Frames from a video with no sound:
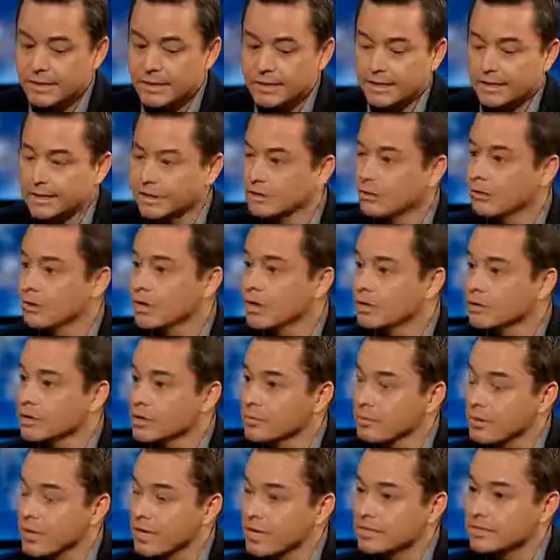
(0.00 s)
and it no
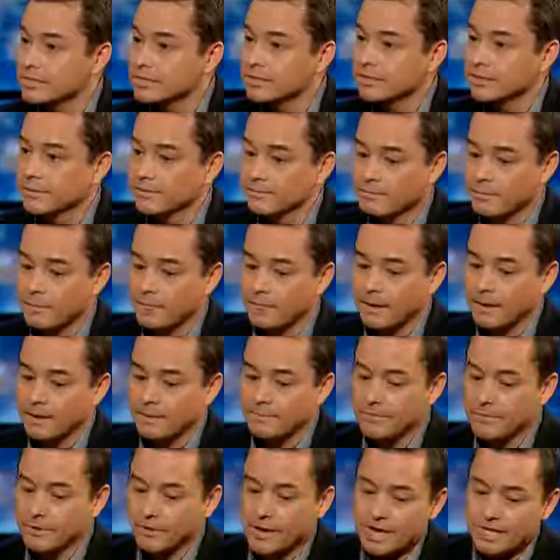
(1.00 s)
longer applies to them.
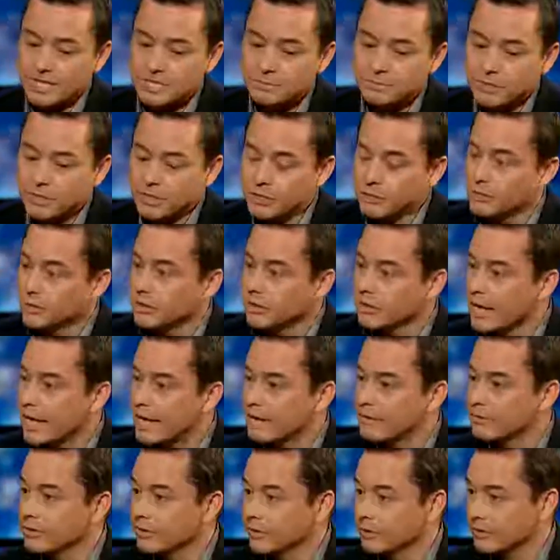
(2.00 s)
There has been
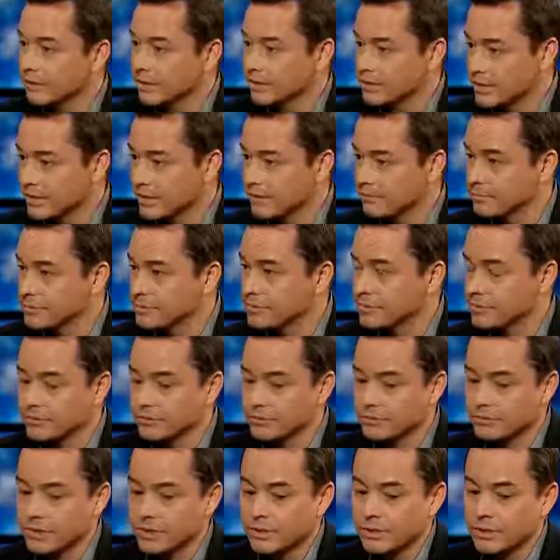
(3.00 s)
unilateral attempts
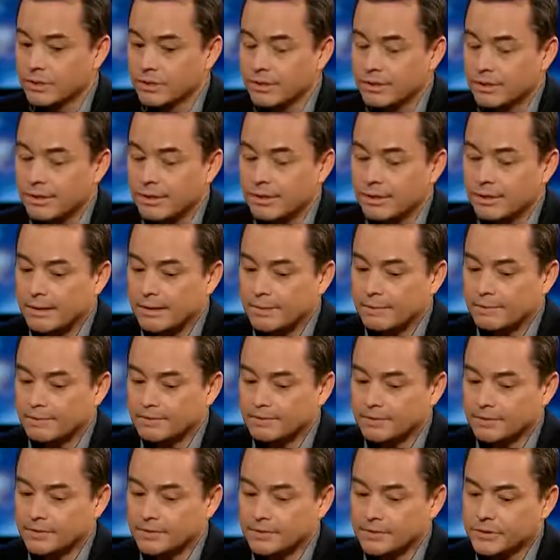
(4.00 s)
to
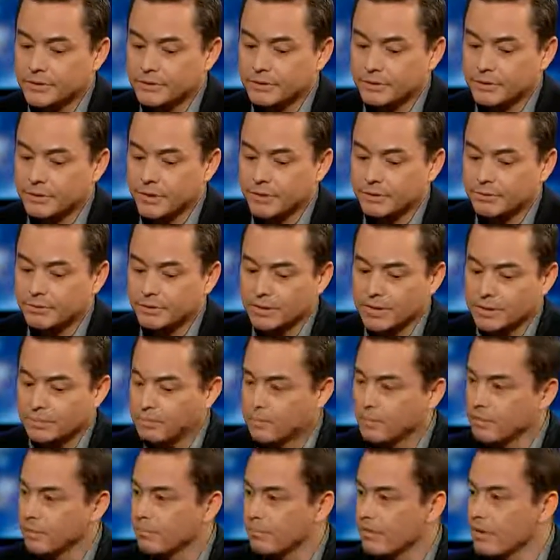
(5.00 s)
really
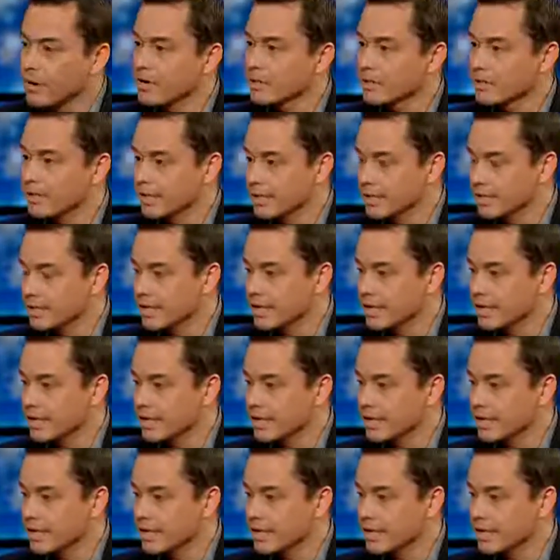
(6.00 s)
pull apart the